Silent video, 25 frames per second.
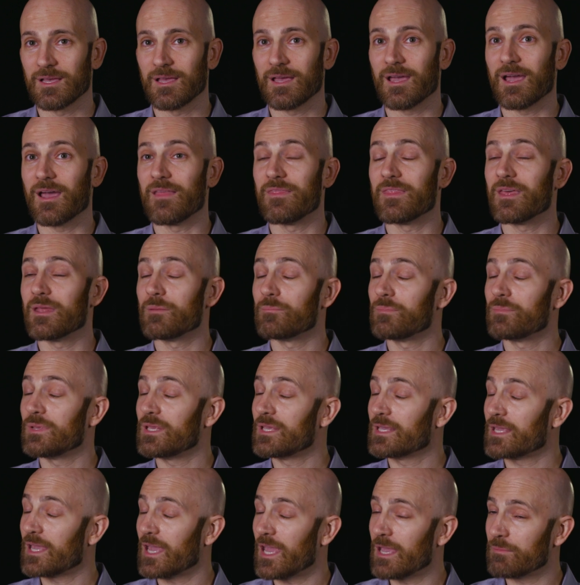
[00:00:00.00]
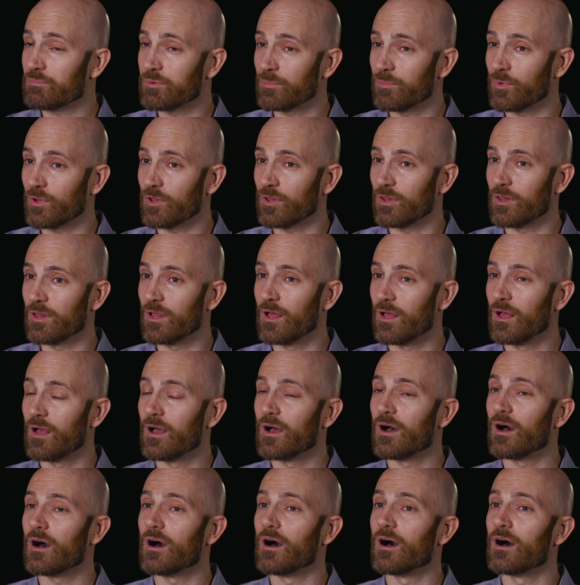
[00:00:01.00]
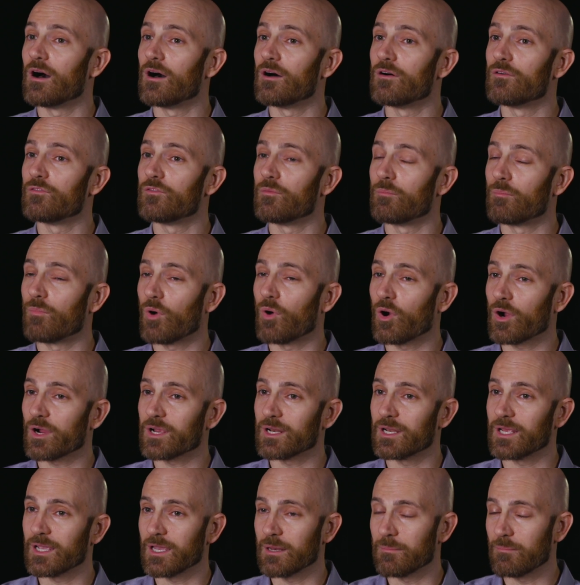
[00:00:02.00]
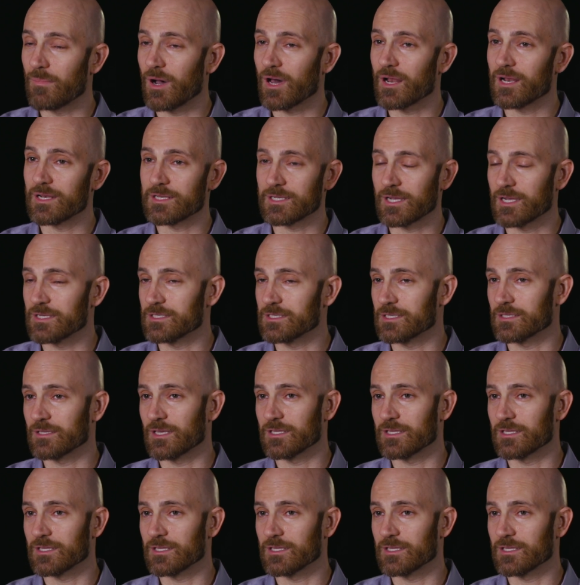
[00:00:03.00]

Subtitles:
and then be capable of marketing and monetizing